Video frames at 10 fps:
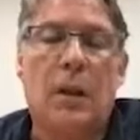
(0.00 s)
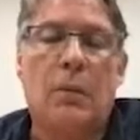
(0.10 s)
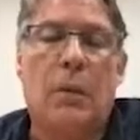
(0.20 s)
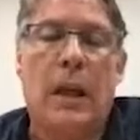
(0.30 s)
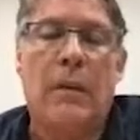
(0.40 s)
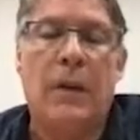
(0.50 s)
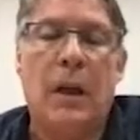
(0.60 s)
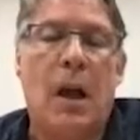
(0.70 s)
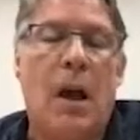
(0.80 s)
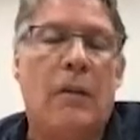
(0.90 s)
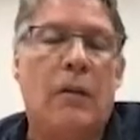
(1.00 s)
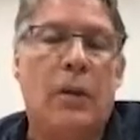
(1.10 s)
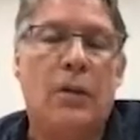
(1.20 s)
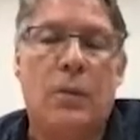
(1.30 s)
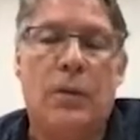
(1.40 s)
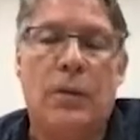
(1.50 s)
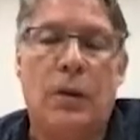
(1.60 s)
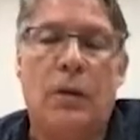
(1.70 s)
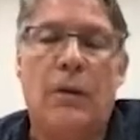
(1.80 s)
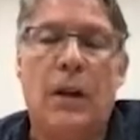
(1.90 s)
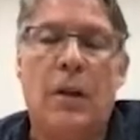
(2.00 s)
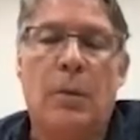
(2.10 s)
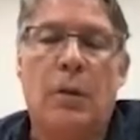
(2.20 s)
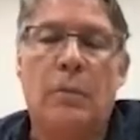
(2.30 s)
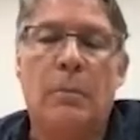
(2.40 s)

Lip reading: when infinite cognitive resources are available,